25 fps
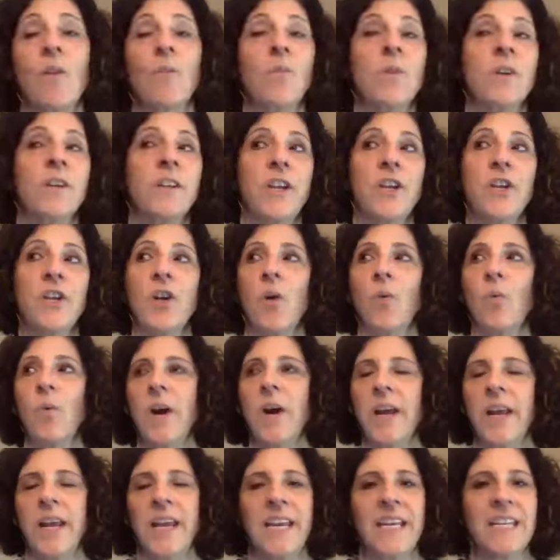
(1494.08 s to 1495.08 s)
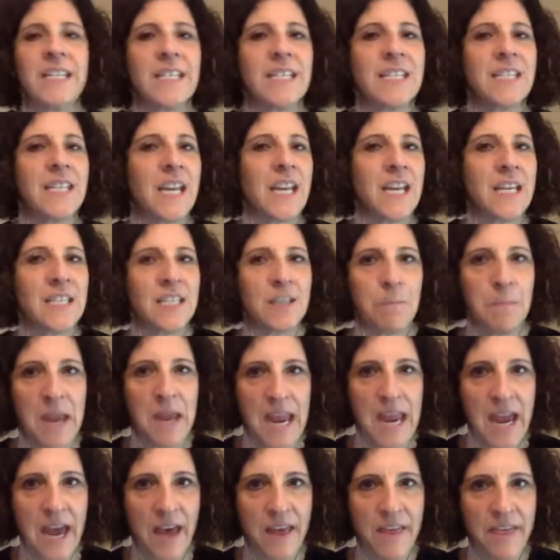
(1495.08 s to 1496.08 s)
well, you know what? It's a
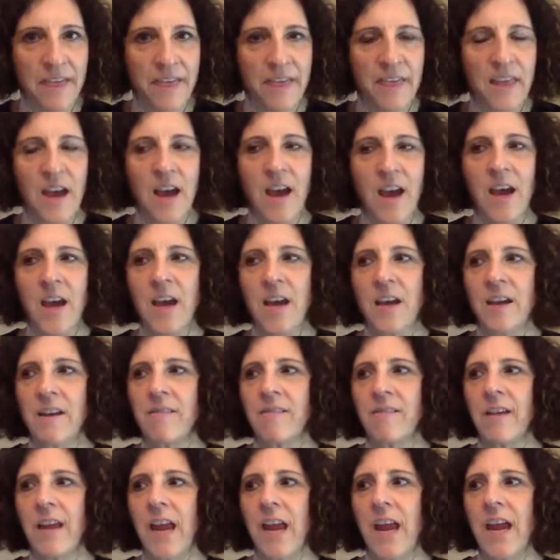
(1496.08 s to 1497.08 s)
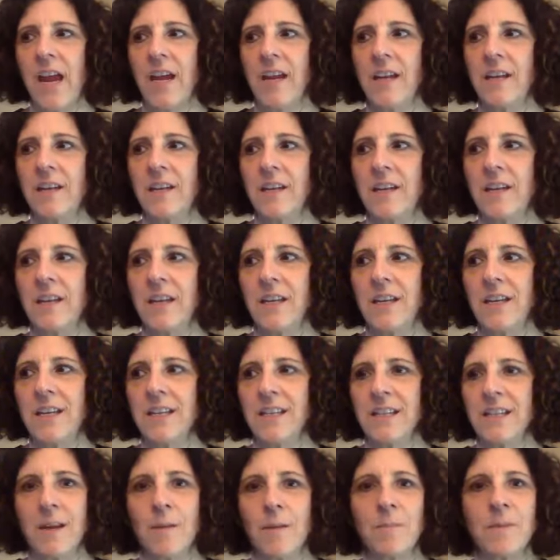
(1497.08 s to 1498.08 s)
path, and
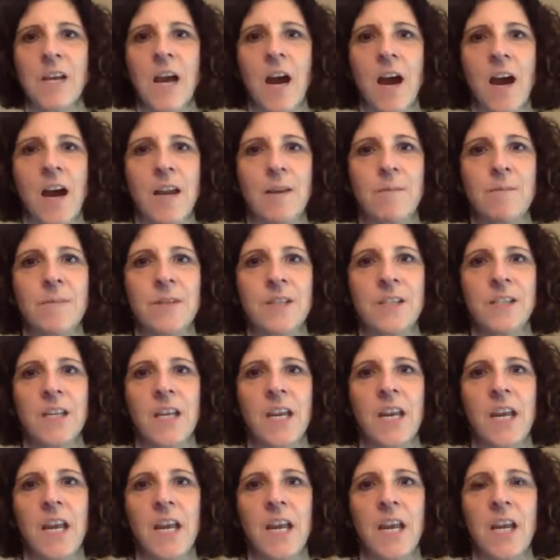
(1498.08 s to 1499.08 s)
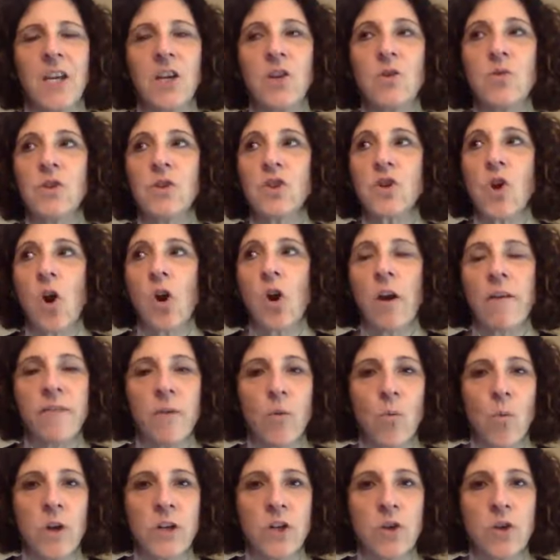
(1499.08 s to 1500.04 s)
sometimes you start off in one